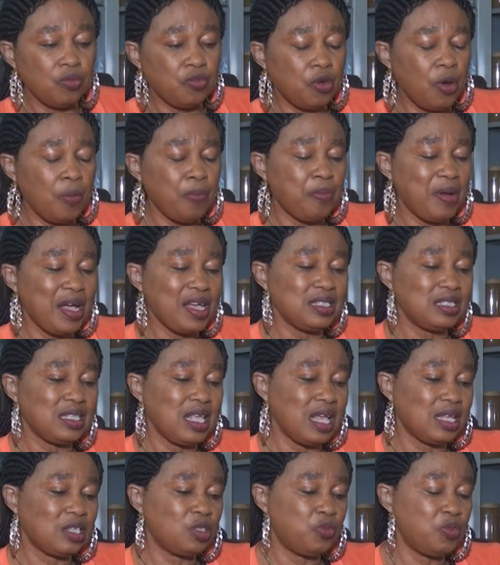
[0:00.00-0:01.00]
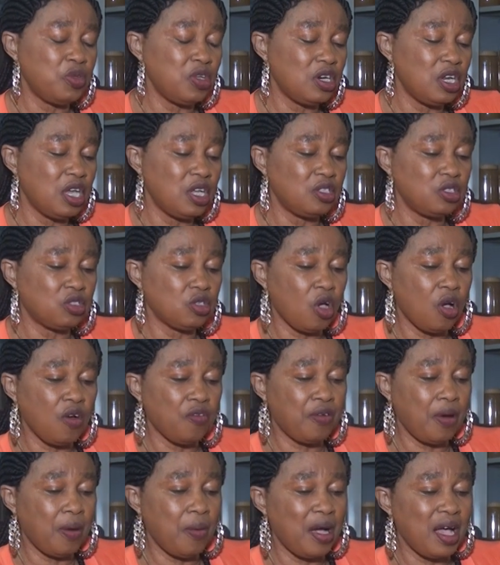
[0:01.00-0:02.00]
from past experience
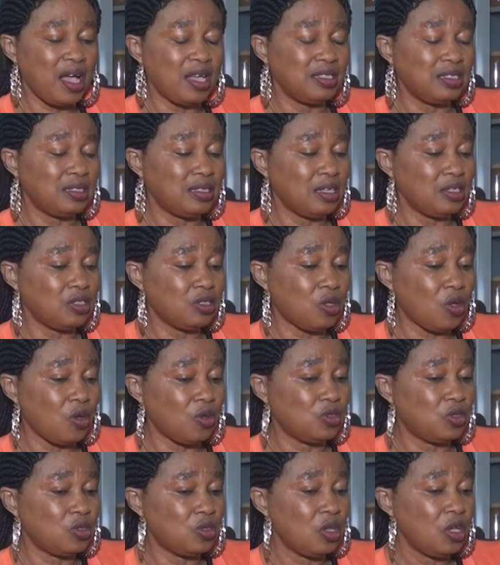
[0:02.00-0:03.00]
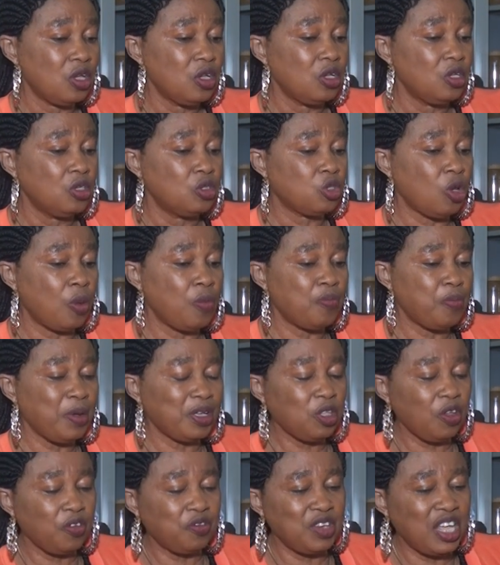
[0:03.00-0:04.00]
of our ancestors, some
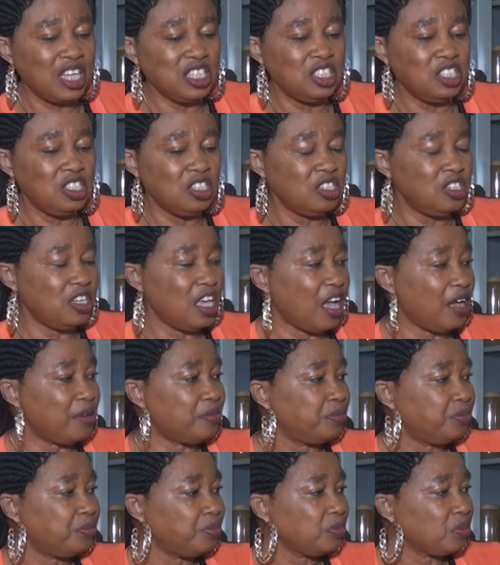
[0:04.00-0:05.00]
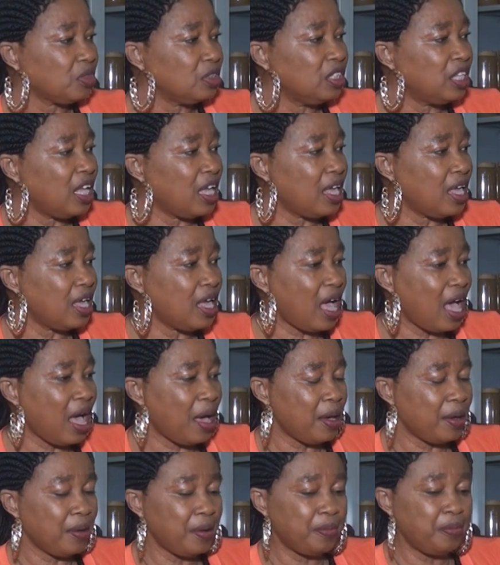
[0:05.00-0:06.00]
part of Nigeria, they
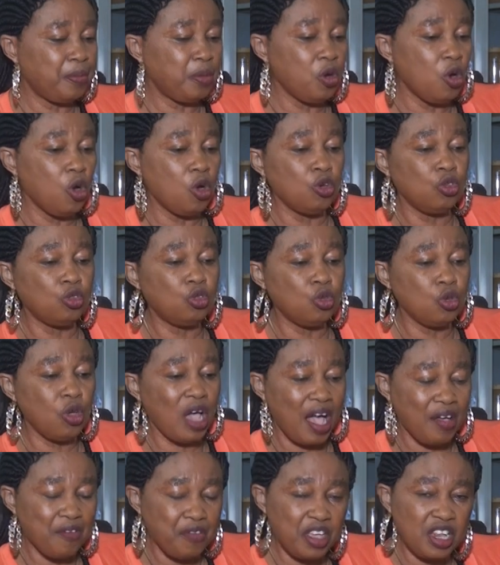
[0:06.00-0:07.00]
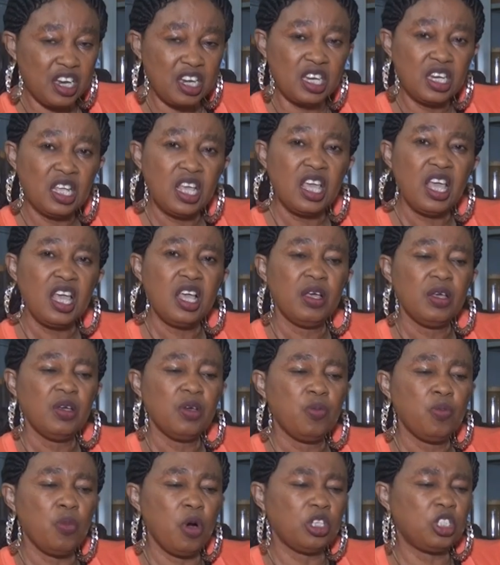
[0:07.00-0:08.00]
are prone to having
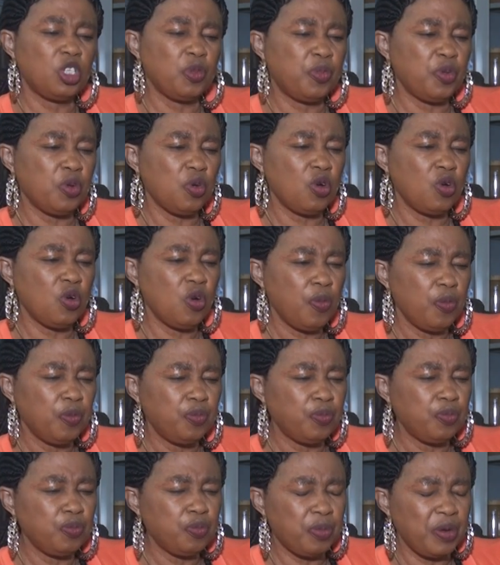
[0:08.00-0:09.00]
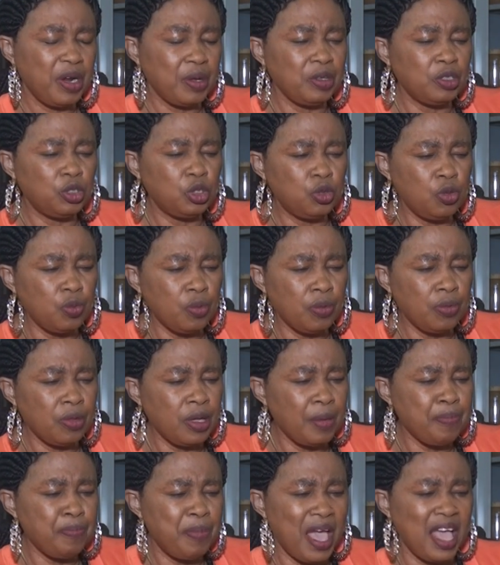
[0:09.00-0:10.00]
multiple
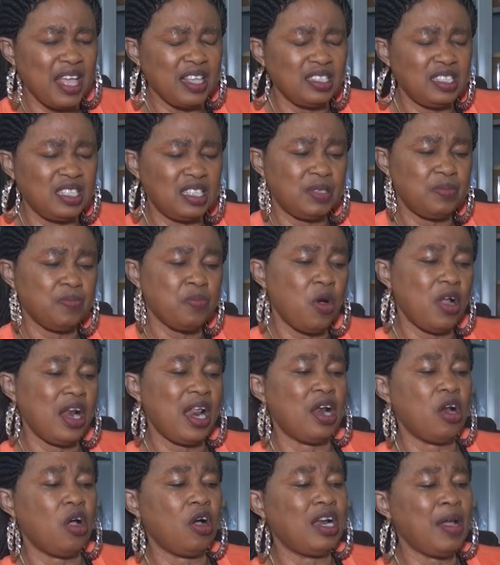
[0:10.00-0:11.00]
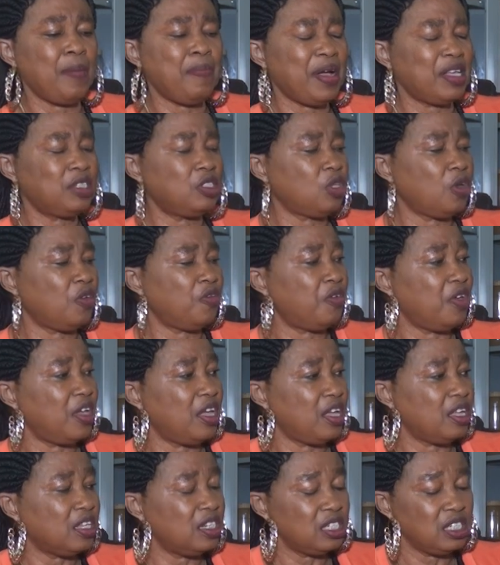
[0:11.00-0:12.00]
mm, birds more than other parts of
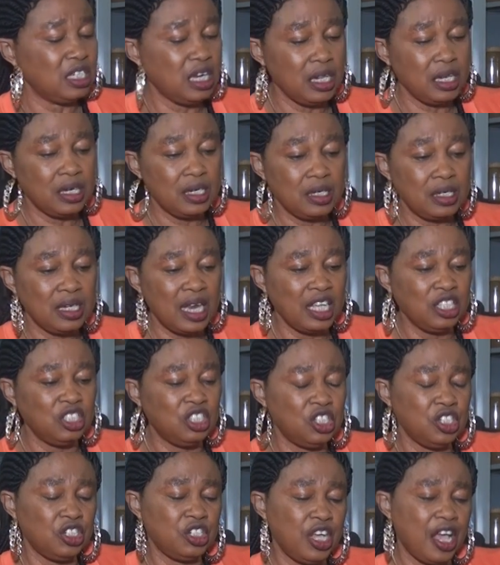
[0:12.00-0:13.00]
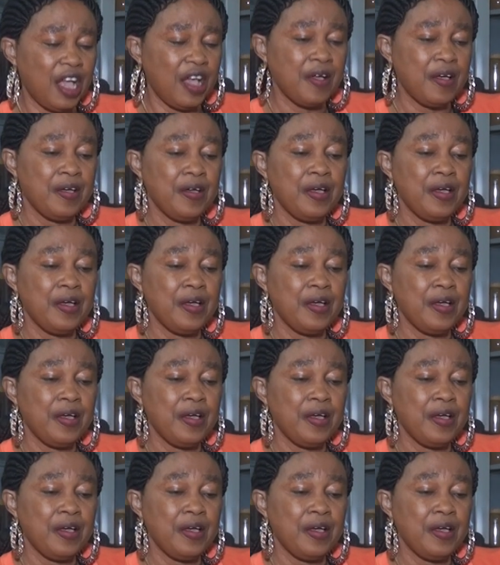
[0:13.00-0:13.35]
uh, Nigeria.